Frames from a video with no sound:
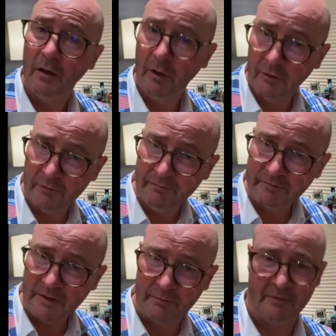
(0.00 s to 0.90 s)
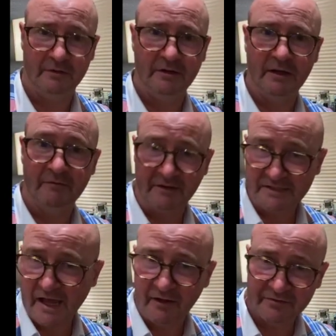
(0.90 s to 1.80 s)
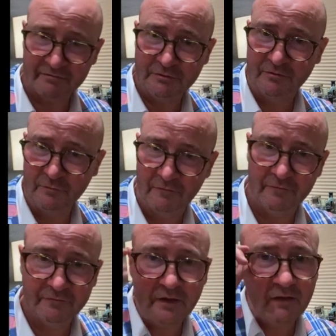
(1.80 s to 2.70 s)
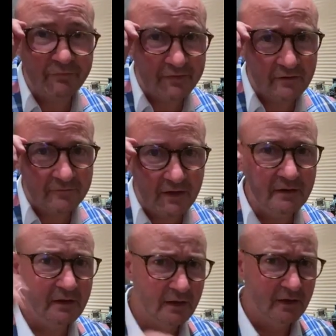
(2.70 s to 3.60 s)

herb, apparently uh, around Taos, which is north of um, Santa Fe.